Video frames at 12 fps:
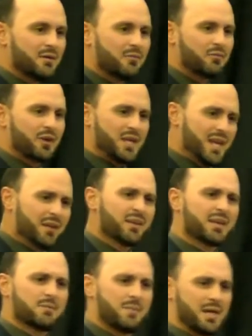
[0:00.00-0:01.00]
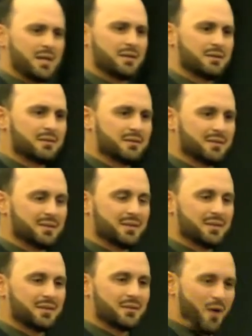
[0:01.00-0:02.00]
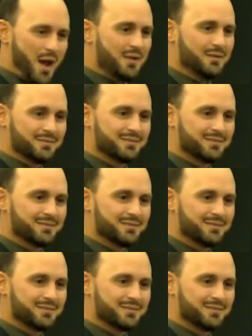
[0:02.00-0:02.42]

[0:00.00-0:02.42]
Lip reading: for healing me. Right?